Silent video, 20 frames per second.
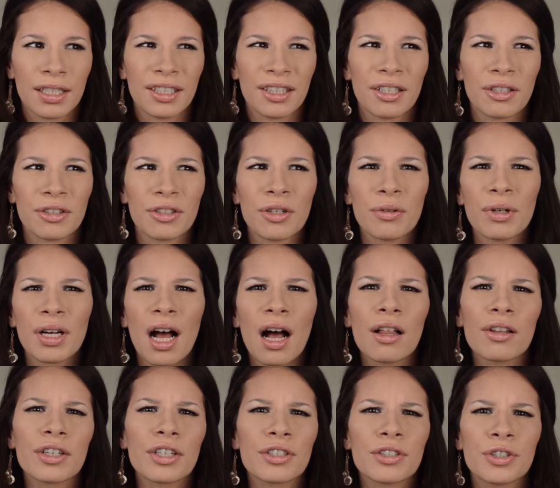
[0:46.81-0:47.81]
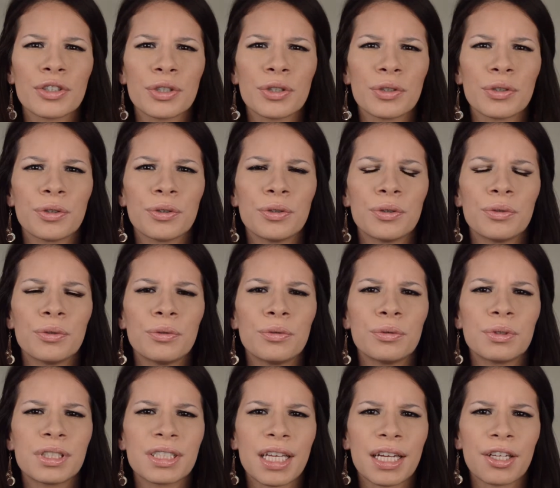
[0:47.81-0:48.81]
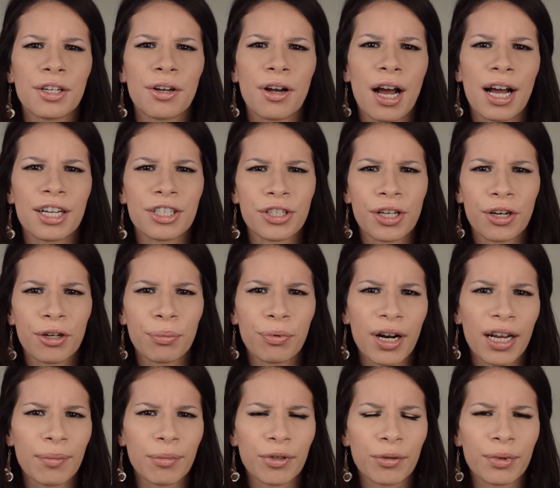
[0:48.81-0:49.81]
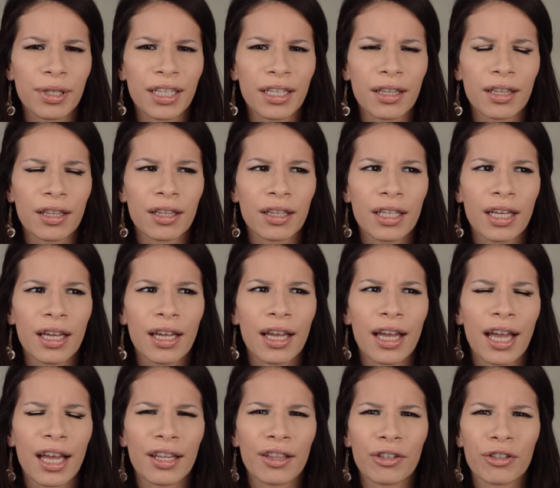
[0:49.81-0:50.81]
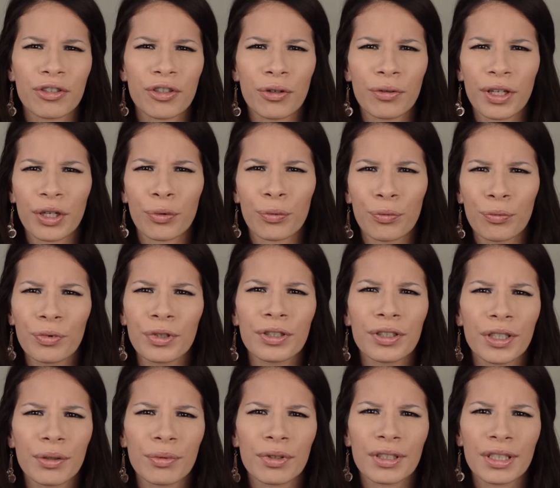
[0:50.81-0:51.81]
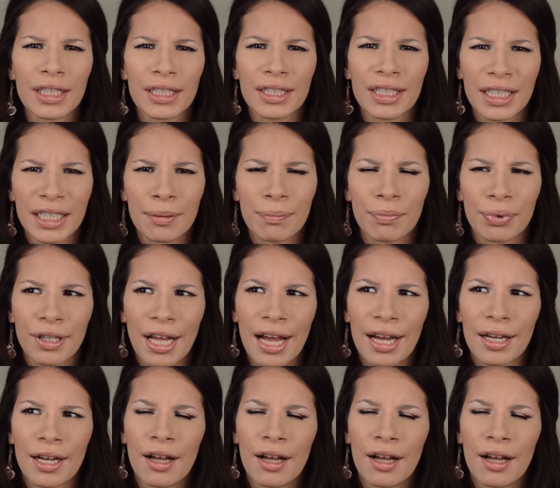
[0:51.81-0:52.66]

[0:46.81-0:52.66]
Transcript: There's no color to set your eyeshadow primer with, and there's no like really deep black